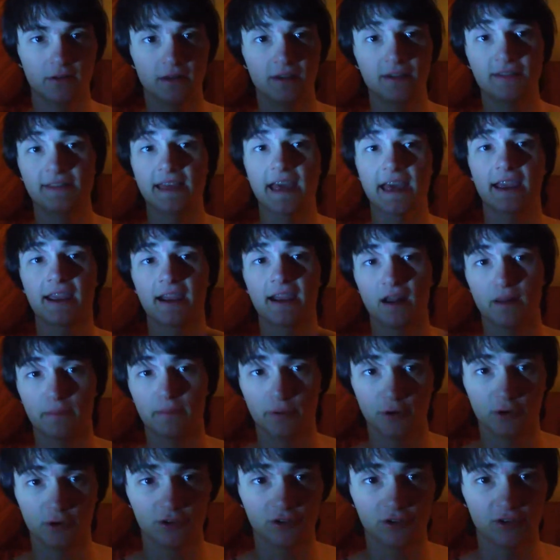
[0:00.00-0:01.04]
He's that kind
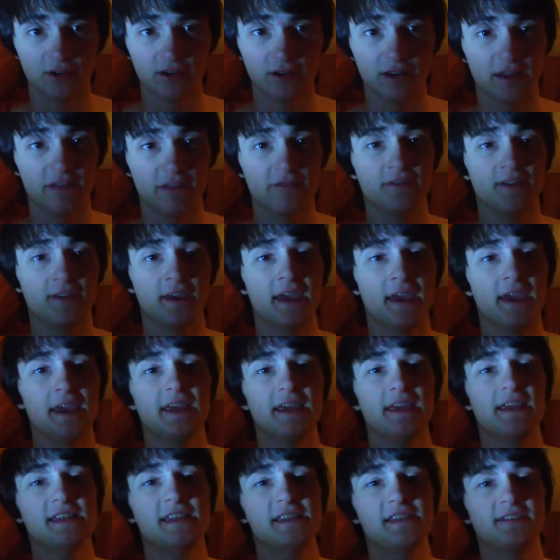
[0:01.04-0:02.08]
of person. If
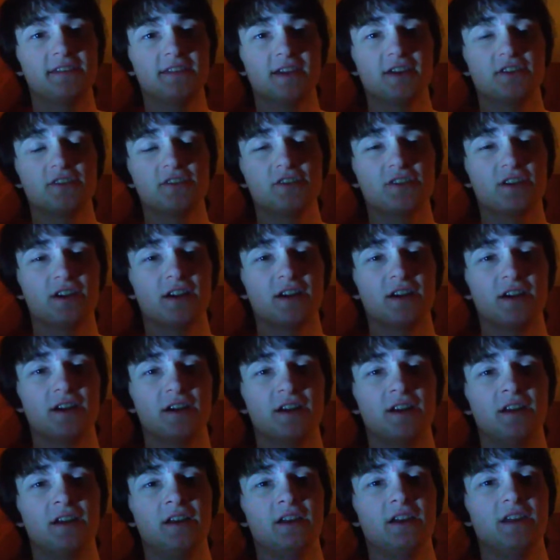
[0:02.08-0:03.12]
he's such
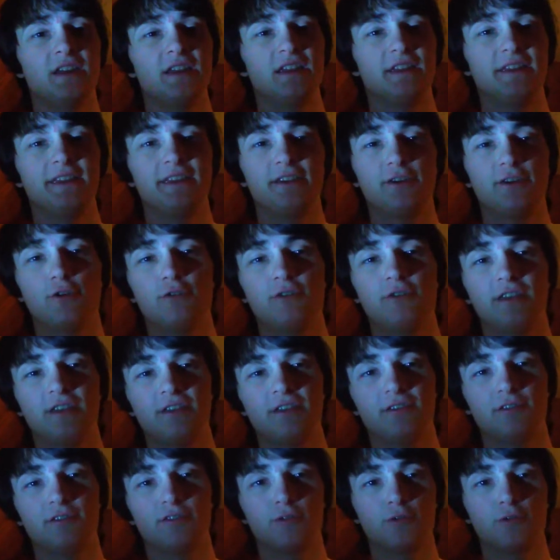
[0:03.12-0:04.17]
a
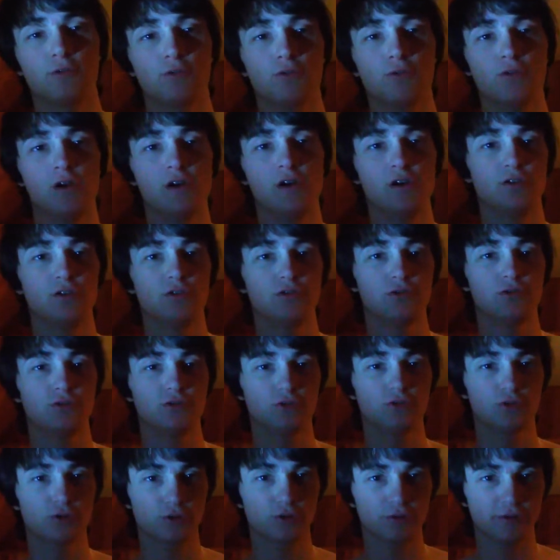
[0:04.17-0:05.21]
egotistical,
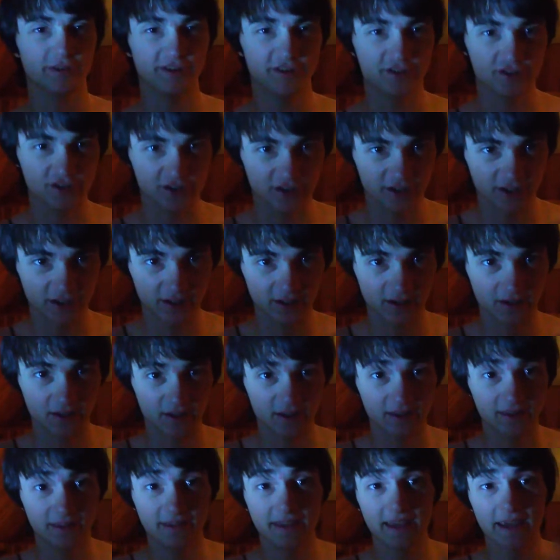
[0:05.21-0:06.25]
cringy
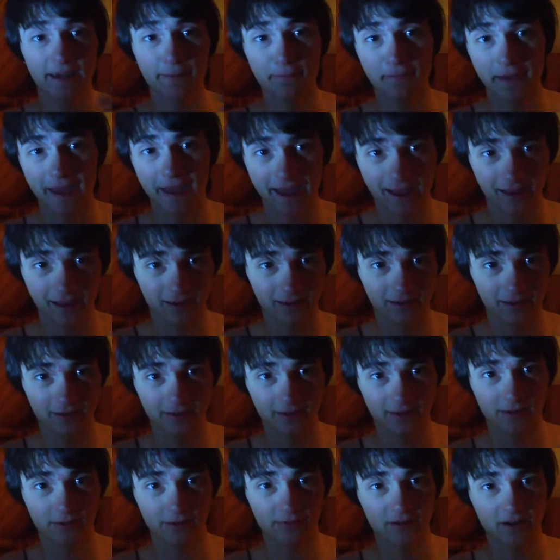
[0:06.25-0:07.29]
dickbag,
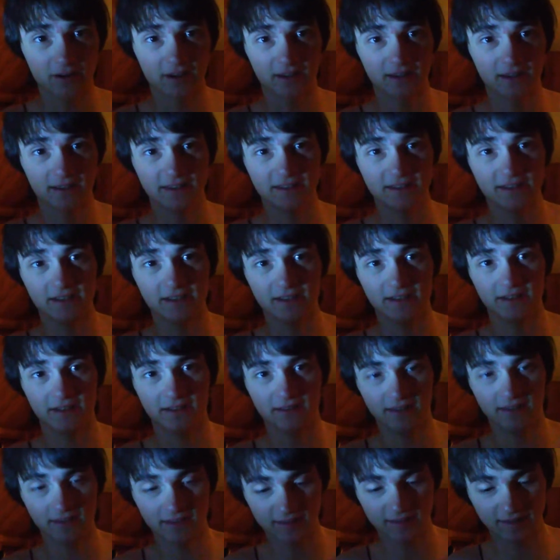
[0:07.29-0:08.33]
this fucking
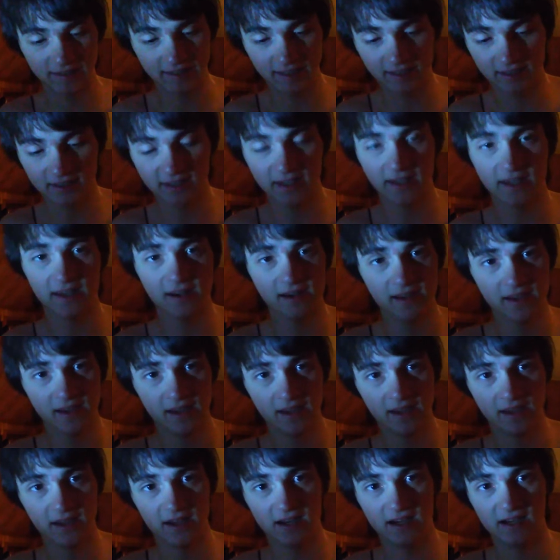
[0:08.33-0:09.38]
D. This D kid
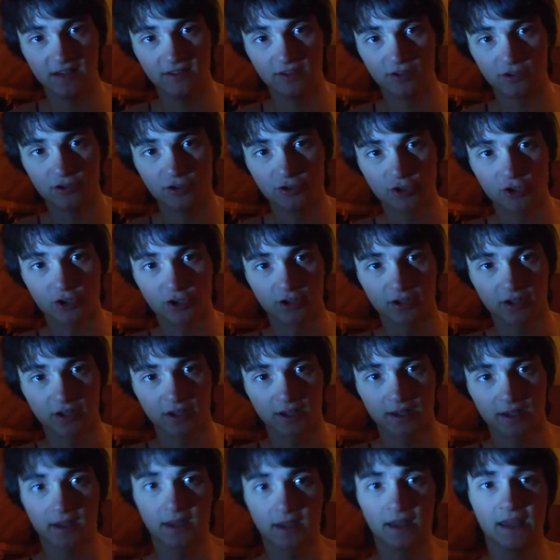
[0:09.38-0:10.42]
is a
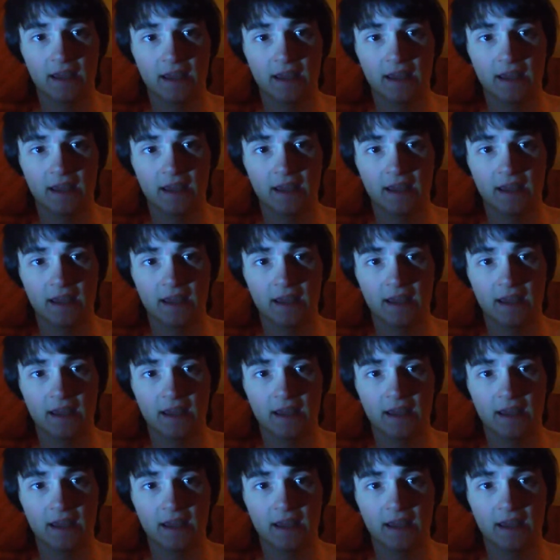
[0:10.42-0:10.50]
jerk.